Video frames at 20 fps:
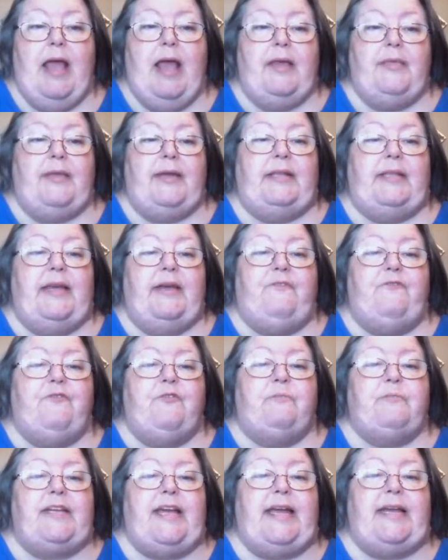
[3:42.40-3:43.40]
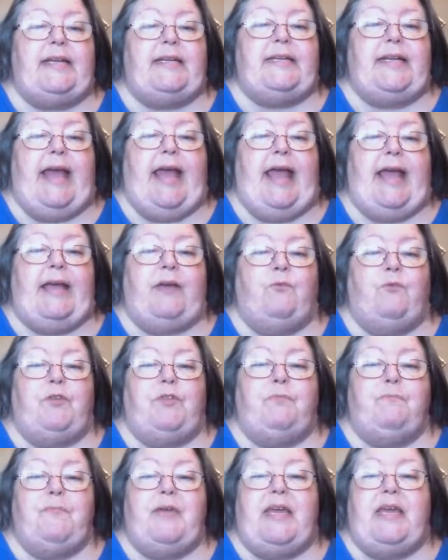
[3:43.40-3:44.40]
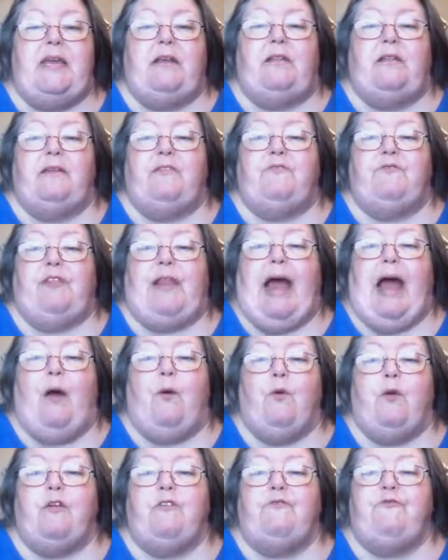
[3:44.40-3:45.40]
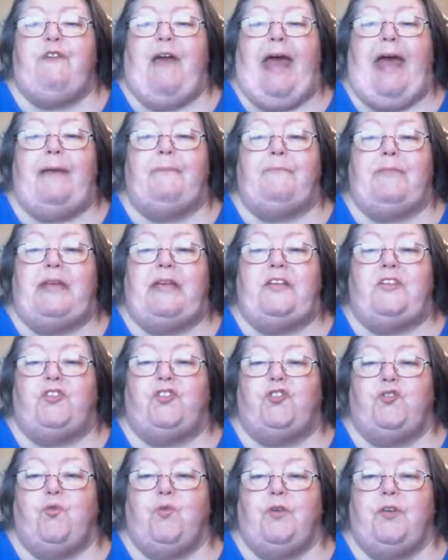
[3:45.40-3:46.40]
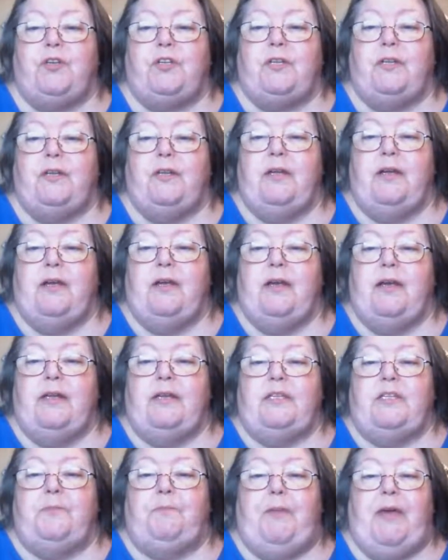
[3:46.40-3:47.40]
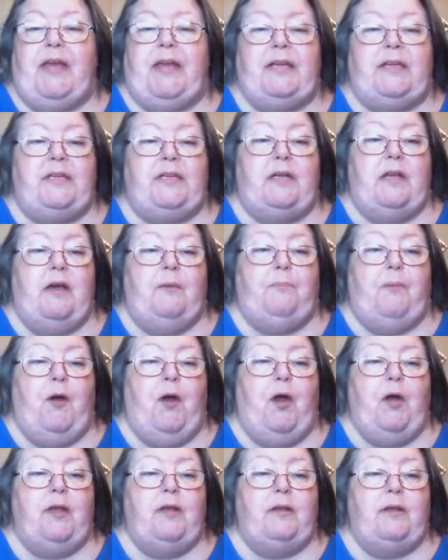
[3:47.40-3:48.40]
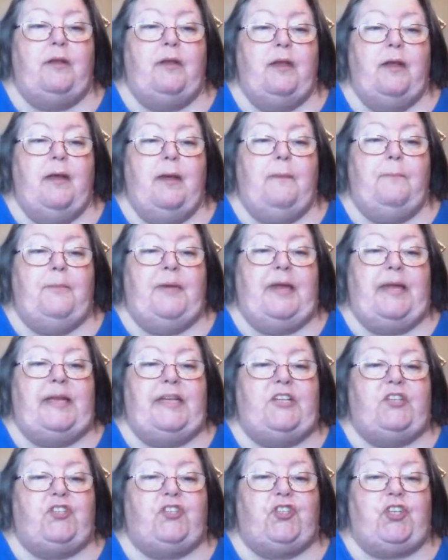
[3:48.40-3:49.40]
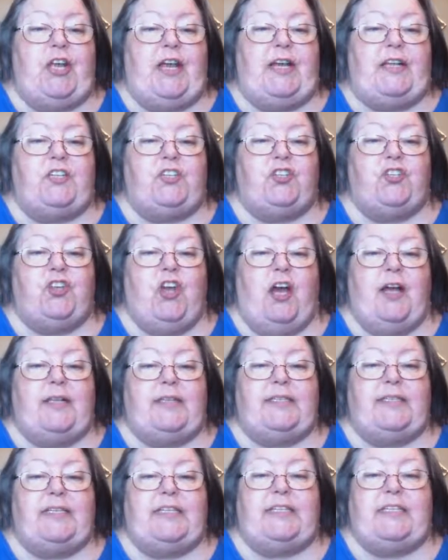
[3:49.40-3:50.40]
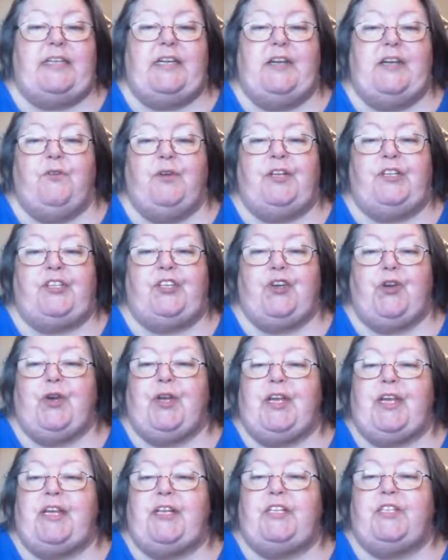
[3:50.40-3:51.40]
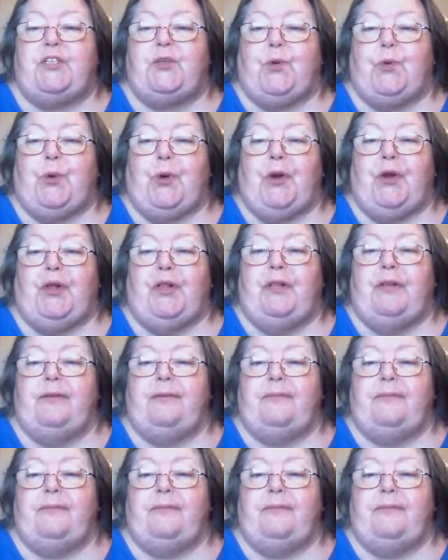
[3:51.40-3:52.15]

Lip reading: They lived from day to day, with meal and flour and fat meat short, dependent upon Penny's chance shots at deer and turkey and squirrel.